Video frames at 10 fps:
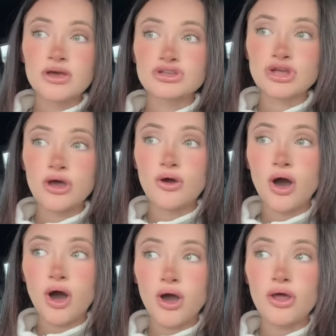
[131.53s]
So
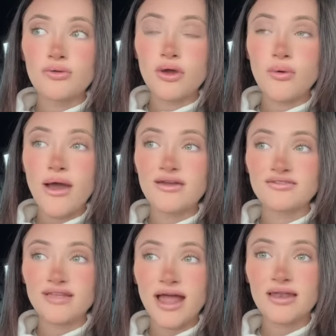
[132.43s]
I don't know where I
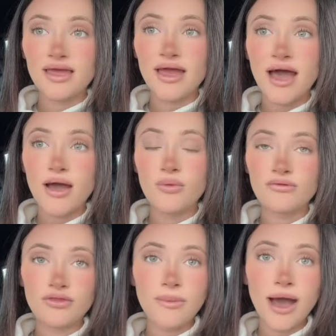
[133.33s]
stand here
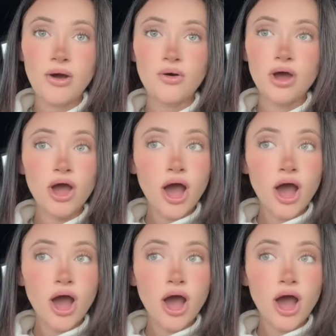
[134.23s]
with the bout.